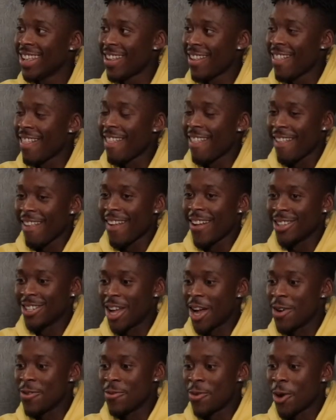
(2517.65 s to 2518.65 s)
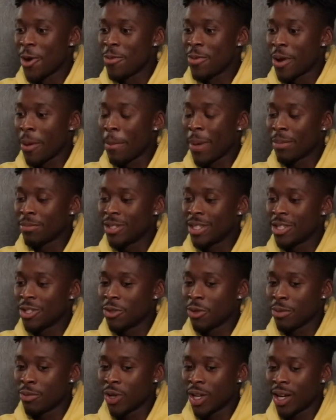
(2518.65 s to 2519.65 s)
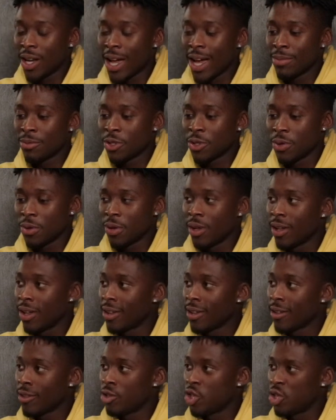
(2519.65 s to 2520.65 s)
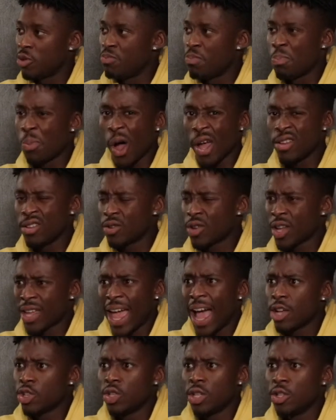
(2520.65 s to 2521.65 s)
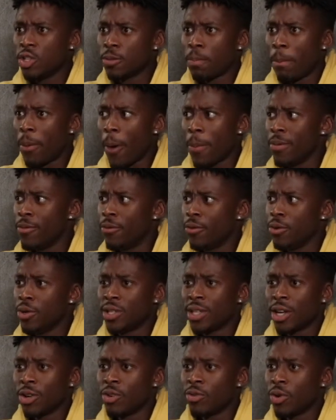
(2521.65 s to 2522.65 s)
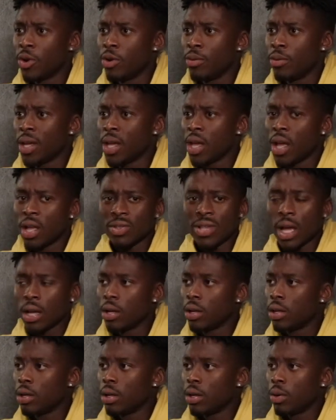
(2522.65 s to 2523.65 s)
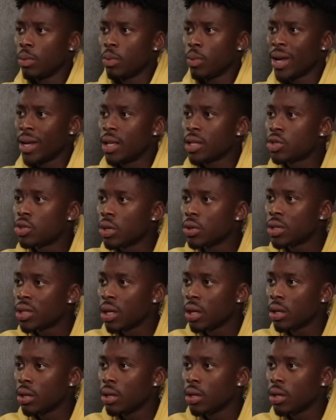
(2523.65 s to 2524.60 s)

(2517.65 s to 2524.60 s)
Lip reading: I was out in Rome and I bumped into him on a Lime scooter. But he's casually just bopping through the center of Rome. I was like, wait, that's Jose.